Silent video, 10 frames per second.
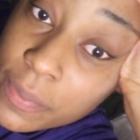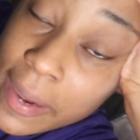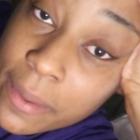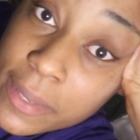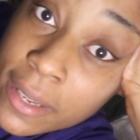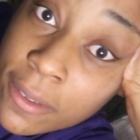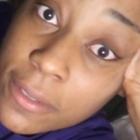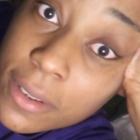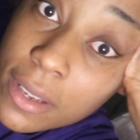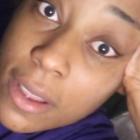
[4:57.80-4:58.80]
by himself
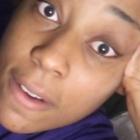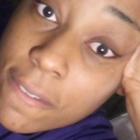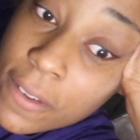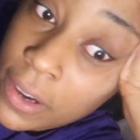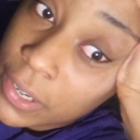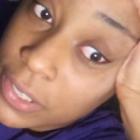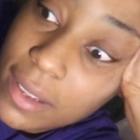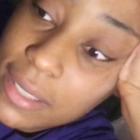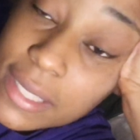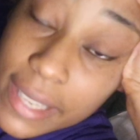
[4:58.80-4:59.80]

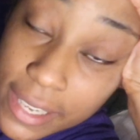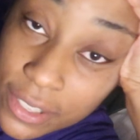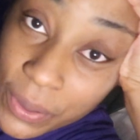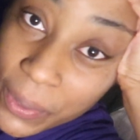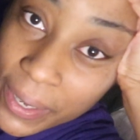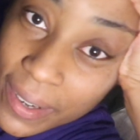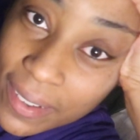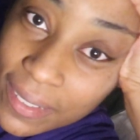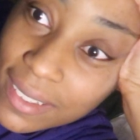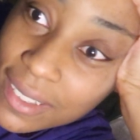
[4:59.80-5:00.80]
first to take his order.
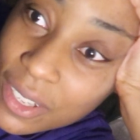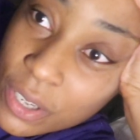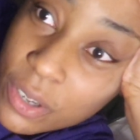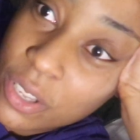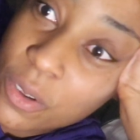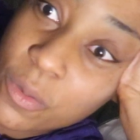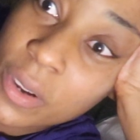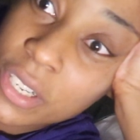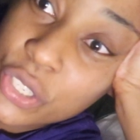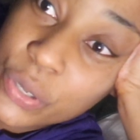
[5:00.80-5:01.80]
You know, you
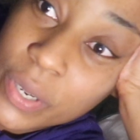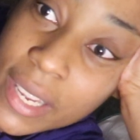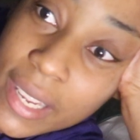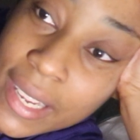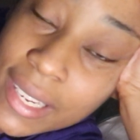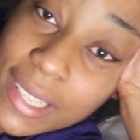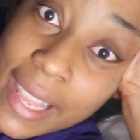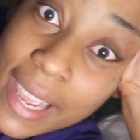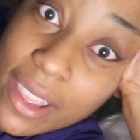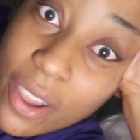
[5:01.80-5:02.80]
want to treat it
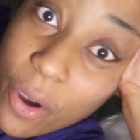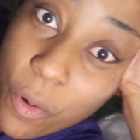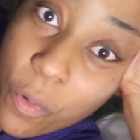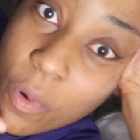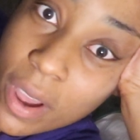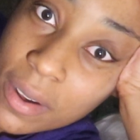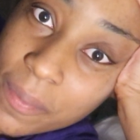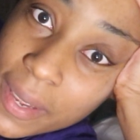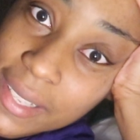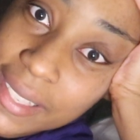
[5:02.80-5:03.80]
like one
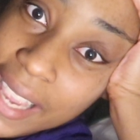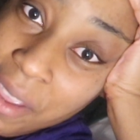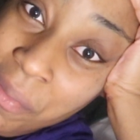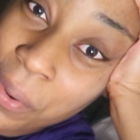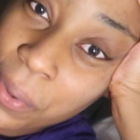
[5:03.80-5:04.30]
big table.